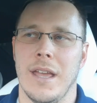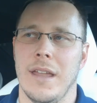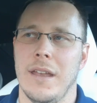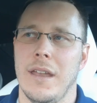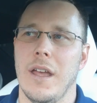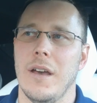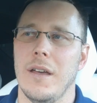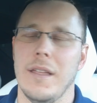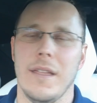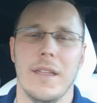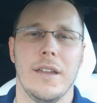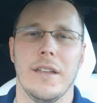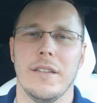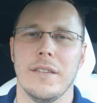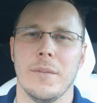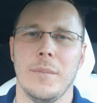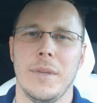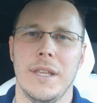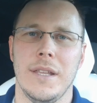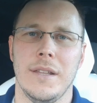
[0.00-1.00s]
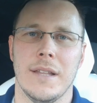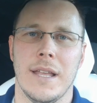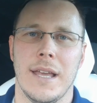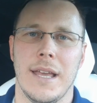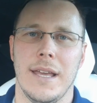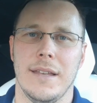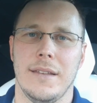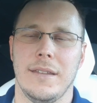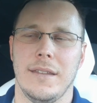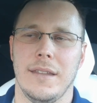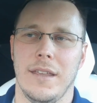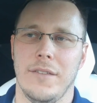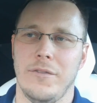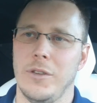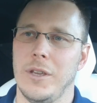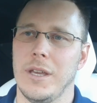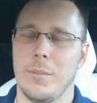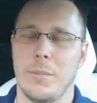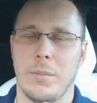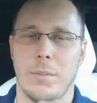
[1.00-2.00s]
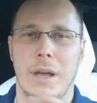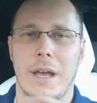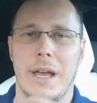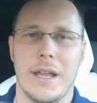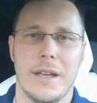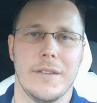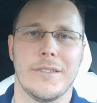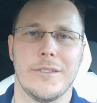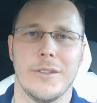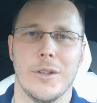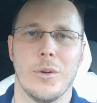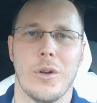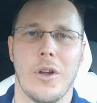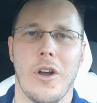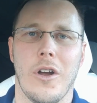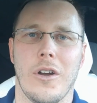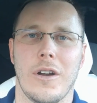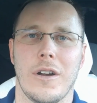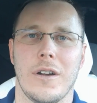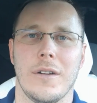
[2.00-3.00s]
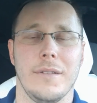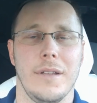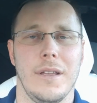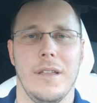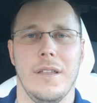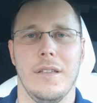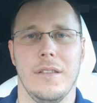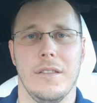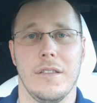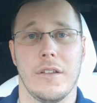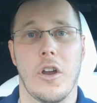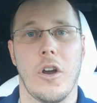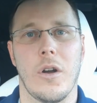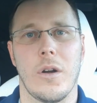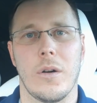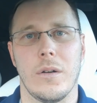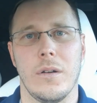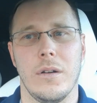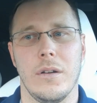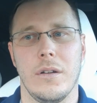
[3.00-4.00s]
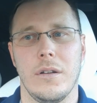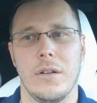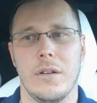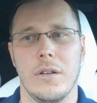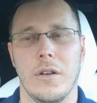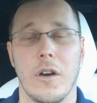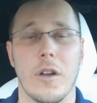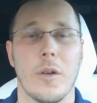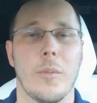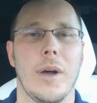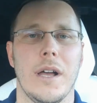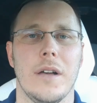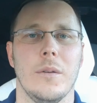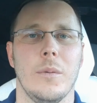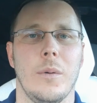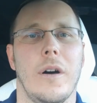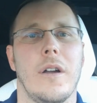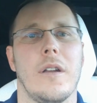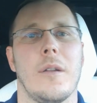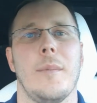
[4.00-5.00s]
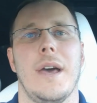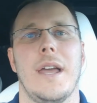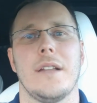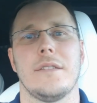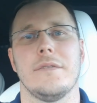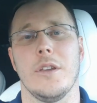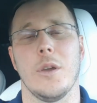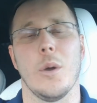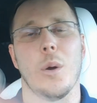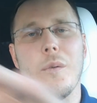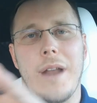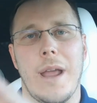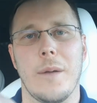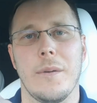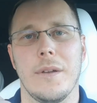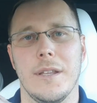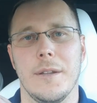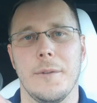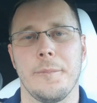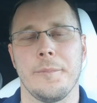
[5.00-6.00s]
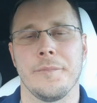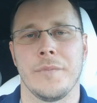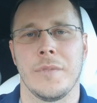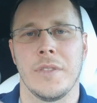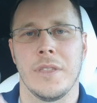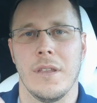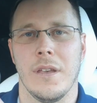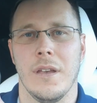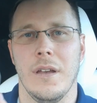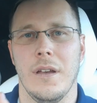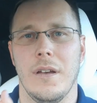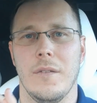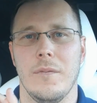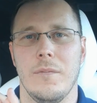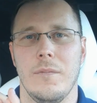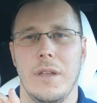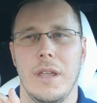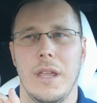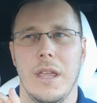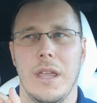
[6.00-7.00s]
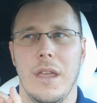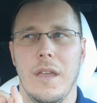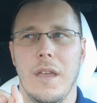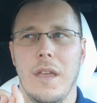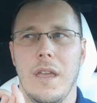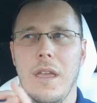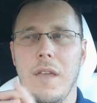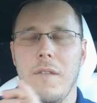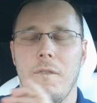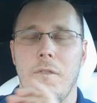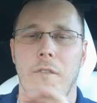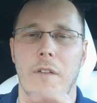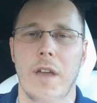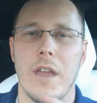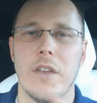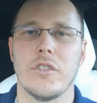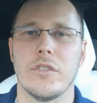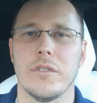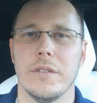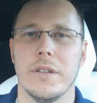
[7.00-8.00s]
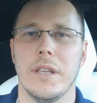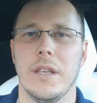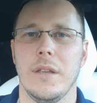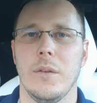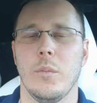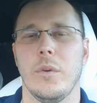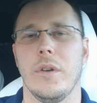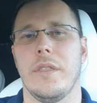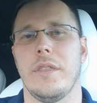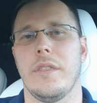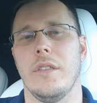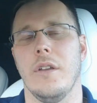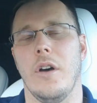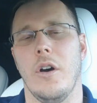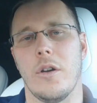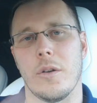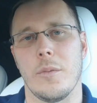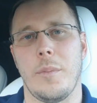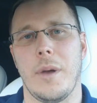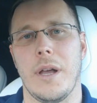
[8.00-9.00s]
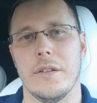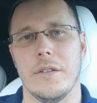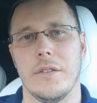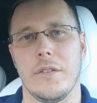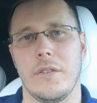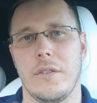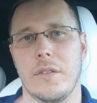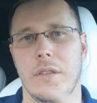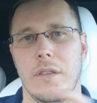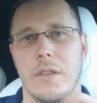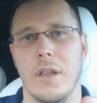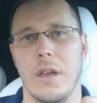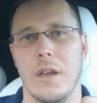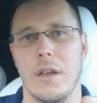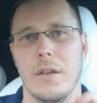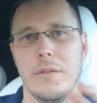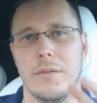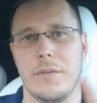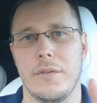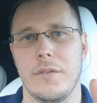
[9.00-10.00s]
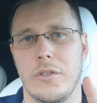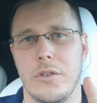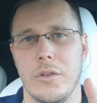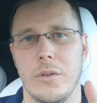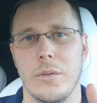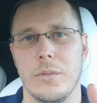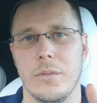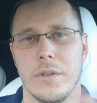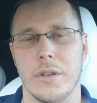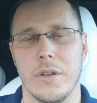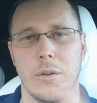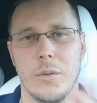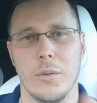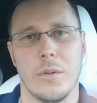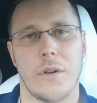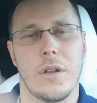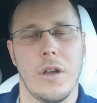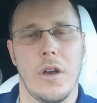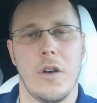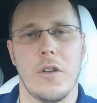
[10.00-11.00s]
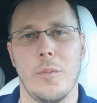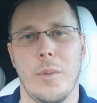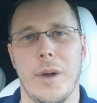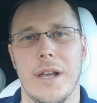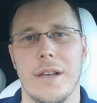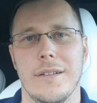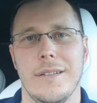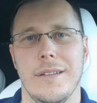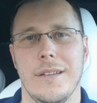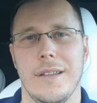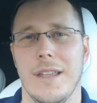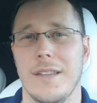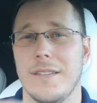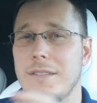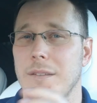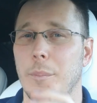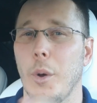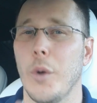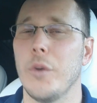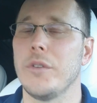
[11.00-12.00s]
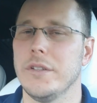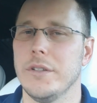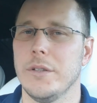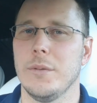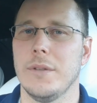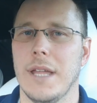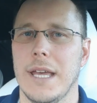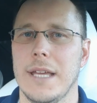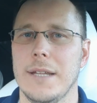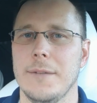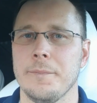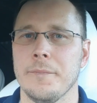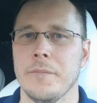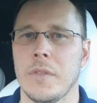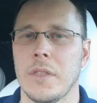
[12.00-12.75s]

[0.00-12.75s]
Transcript: Now, it doesn't mean that if you get behind a slow car, the car Autopilot will automatically go around it. Eventually, with the Autopilot 2, the new Autopilot, it's supposed to do that.